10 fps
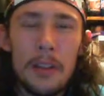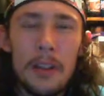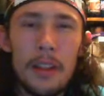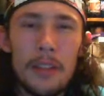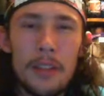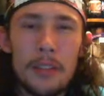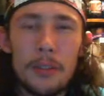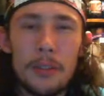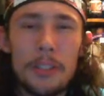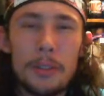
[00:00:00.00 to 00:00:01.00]
there's other
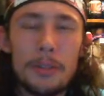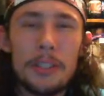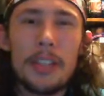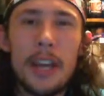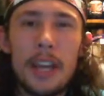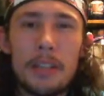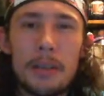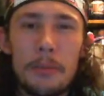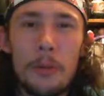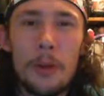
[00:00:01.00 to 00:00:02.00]
sources, please just ask me
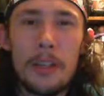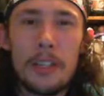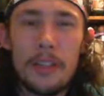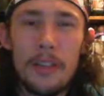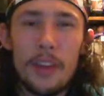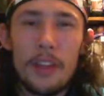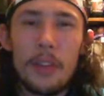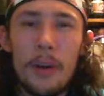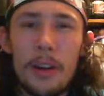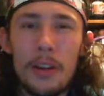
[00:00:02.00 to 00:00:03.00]
some questions if anything you
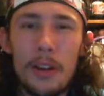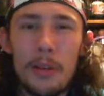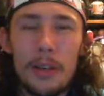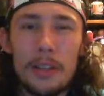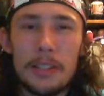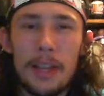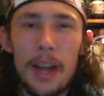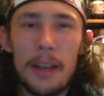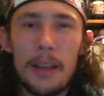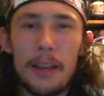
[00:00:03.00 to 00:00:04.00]
want to know, because
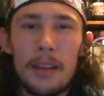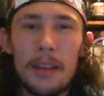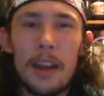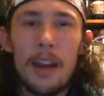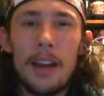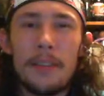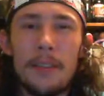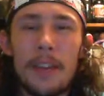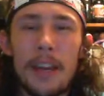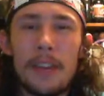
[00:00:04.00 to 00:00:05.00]
I'd
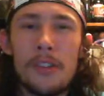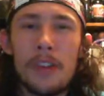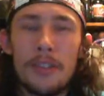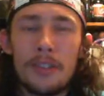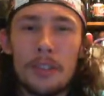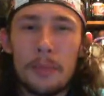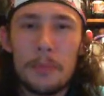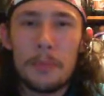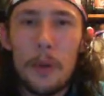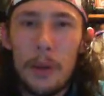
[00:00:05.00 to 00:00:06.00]
like to actually have some
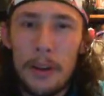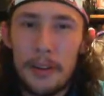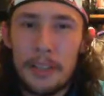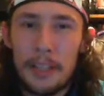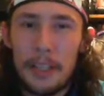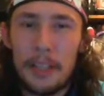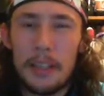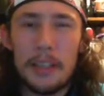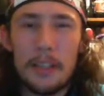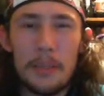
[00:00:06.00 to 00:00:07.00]
coherency
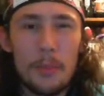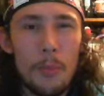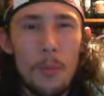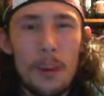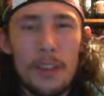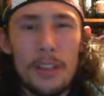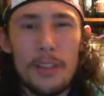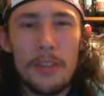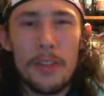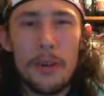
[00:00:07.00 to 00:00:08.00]
in one of these
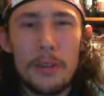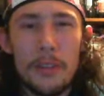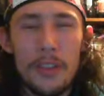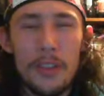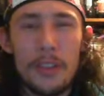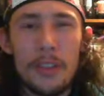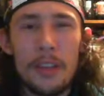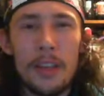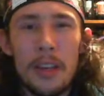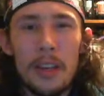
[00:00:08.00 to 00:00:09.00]
videos other than
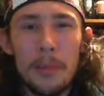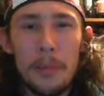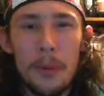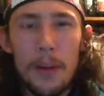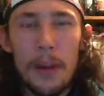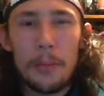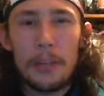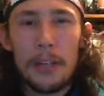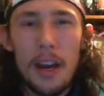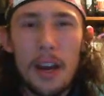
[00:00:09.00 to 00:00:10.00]
me
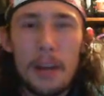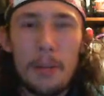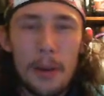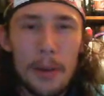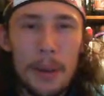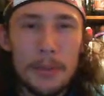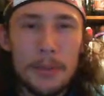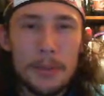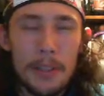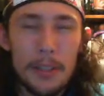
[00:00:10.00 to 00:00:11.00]
rambling on about
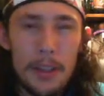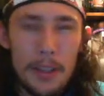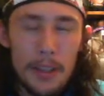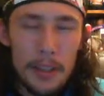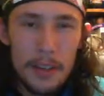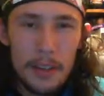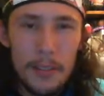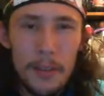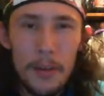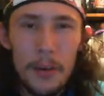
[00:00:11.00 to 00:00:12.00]
absolutely nothing
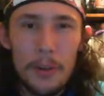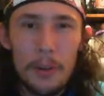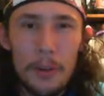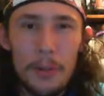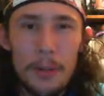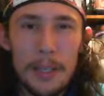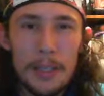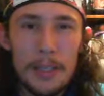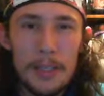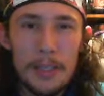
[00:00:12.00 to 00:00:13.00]
for 20
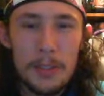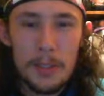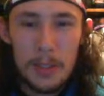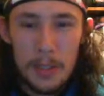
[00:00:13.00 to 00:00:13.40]
minutes.